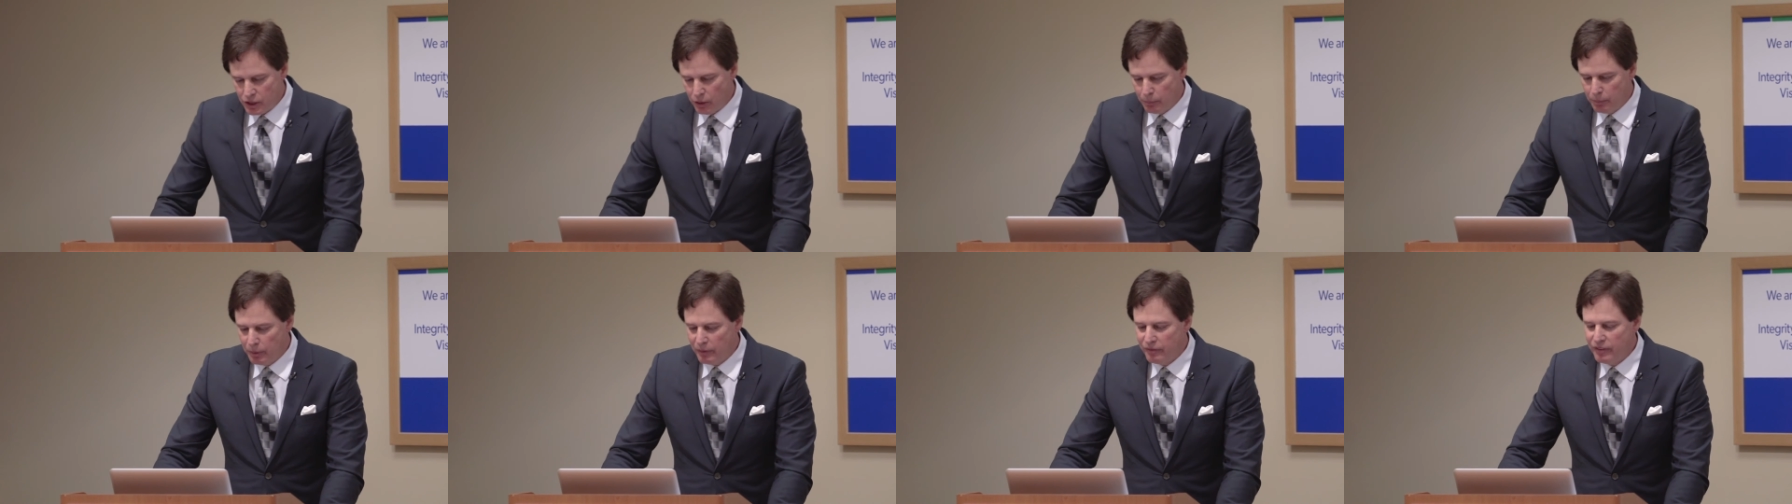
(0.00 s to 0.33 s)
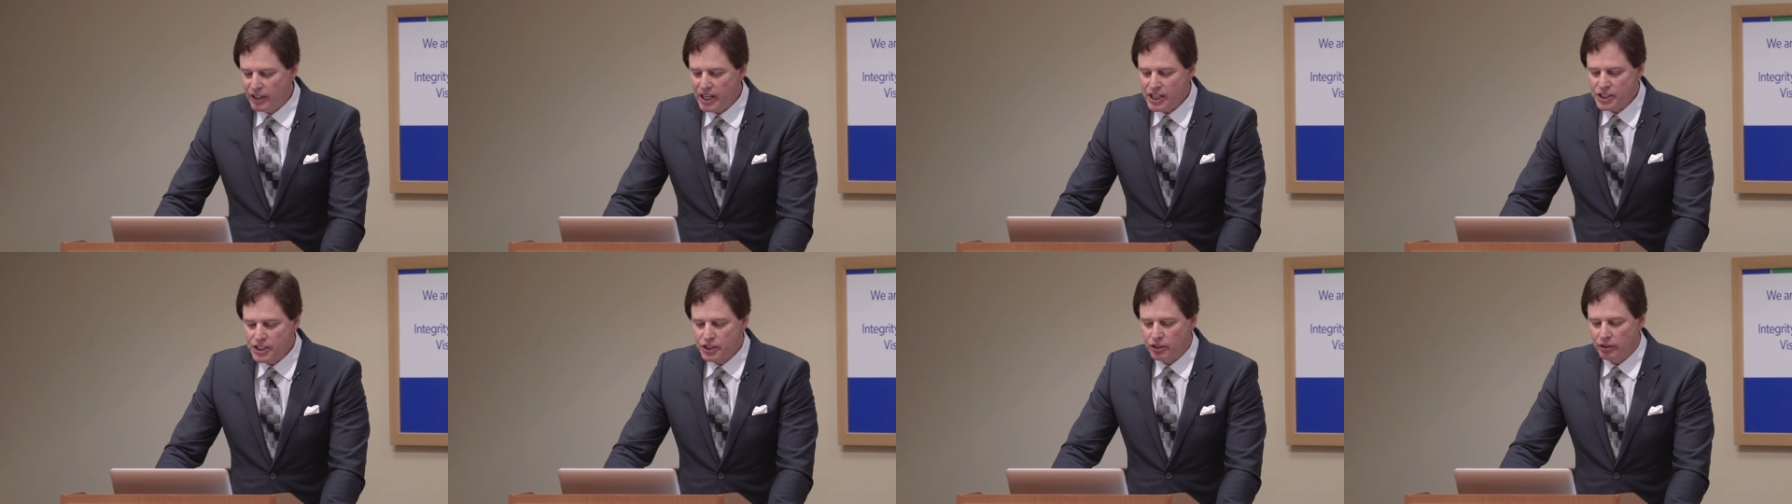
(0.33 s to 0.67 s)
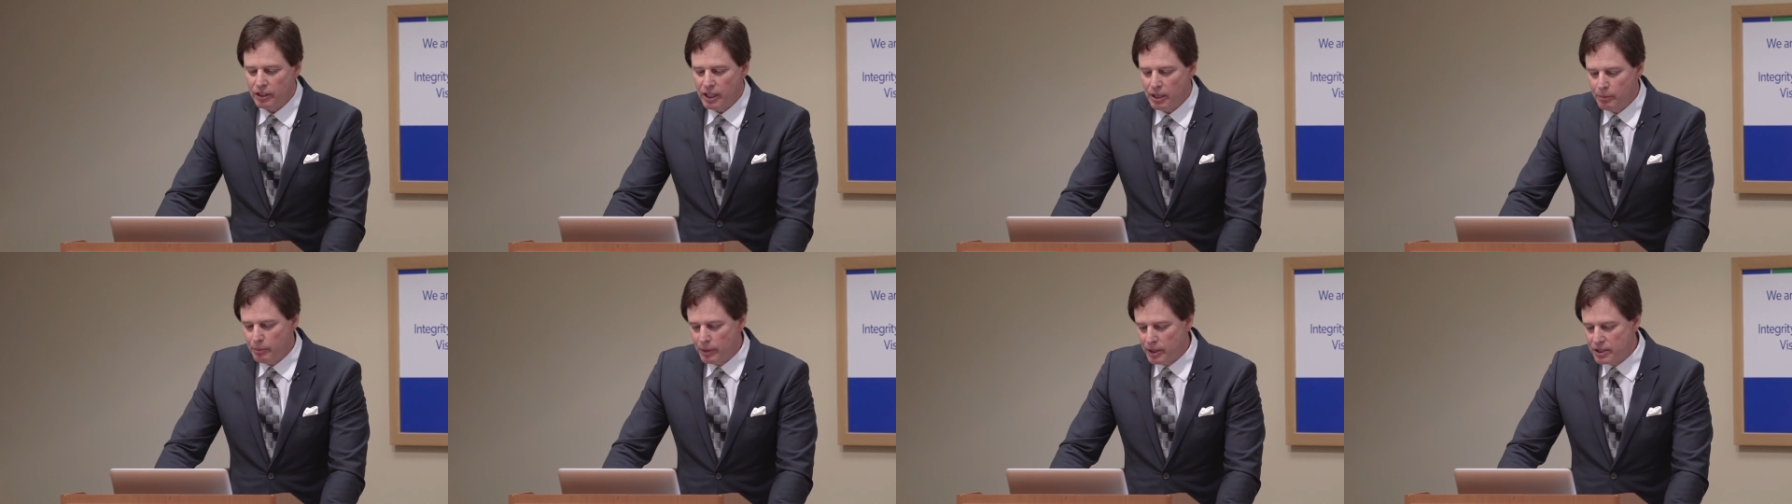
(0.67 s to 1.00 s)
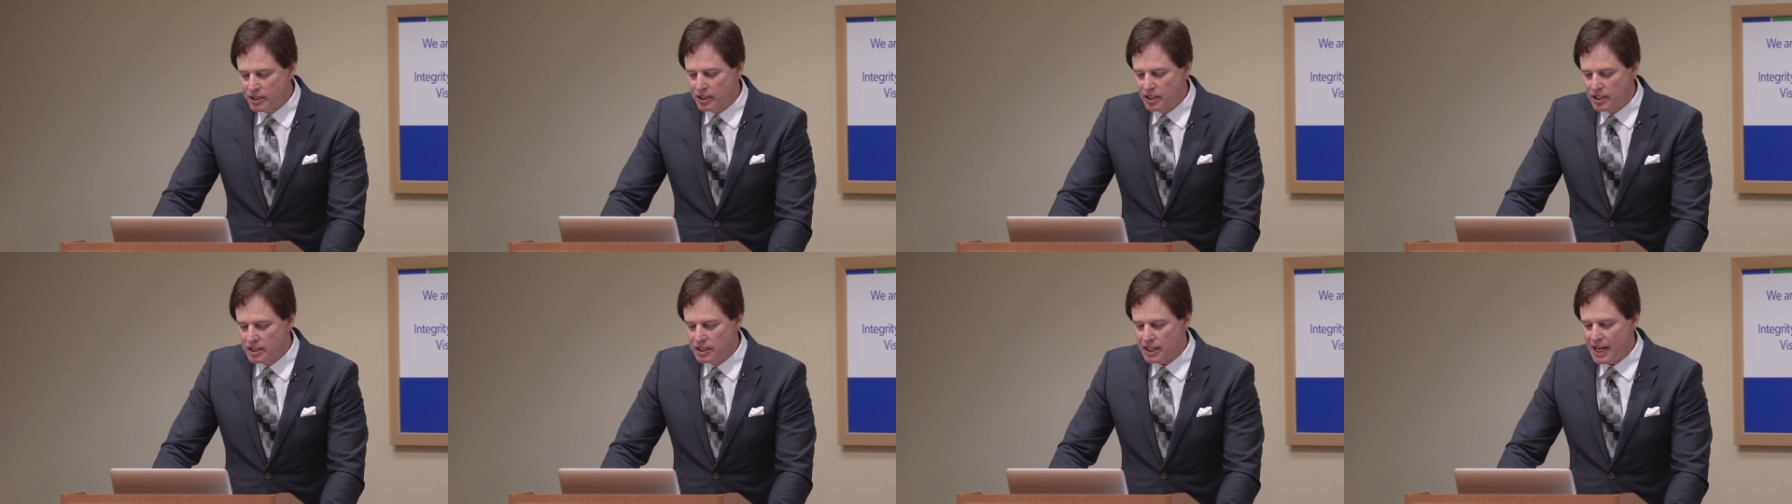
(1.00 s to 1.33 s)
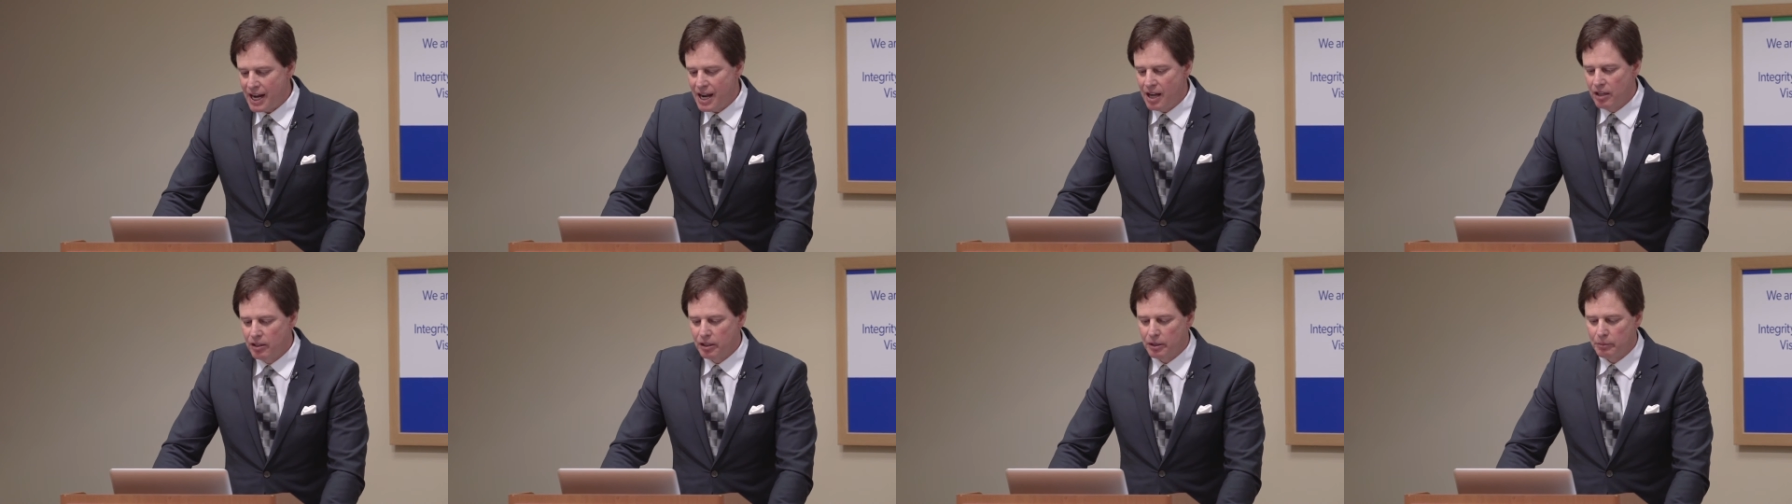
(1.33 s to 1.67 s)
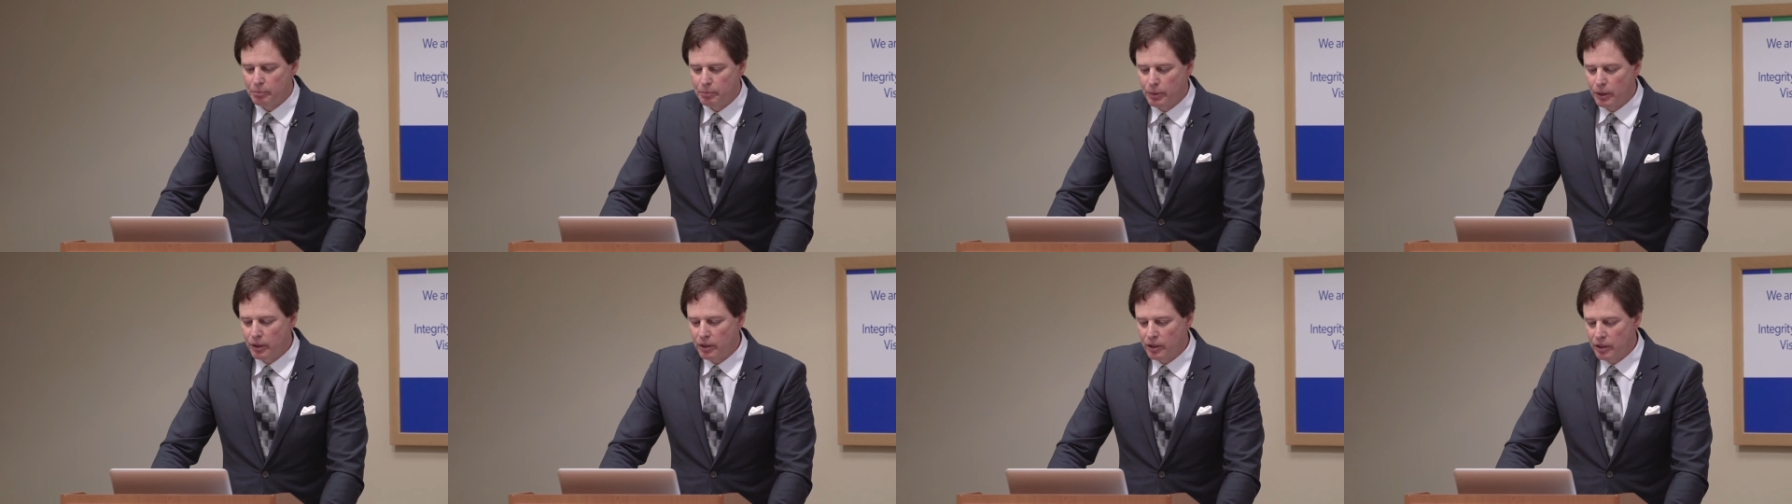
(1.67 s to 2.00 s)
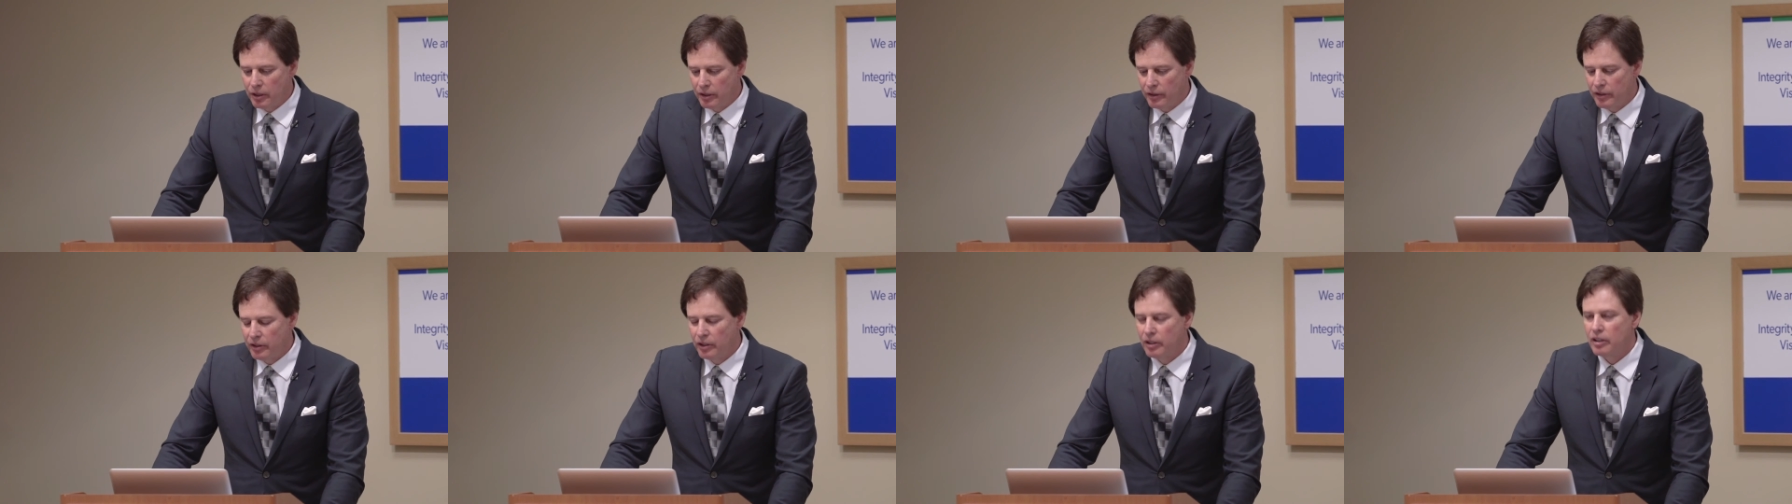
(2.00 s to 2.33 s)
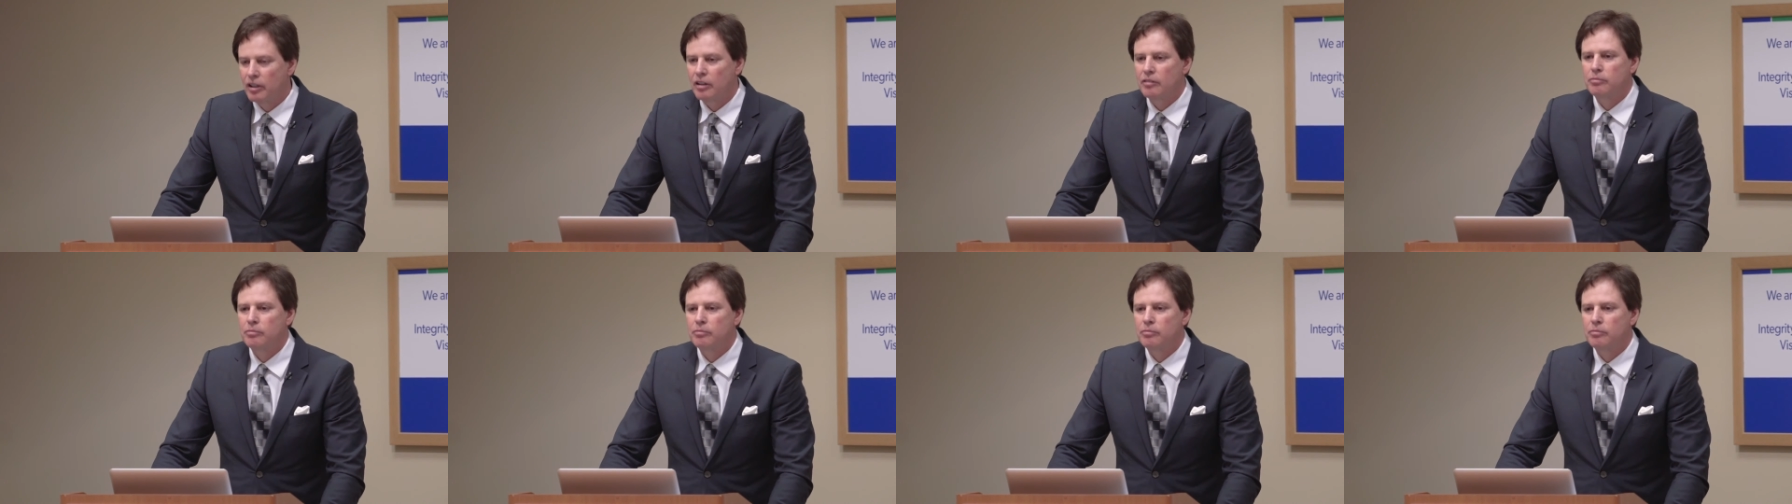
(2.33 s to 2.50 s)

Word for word: So Professor Emeritus Alan Bird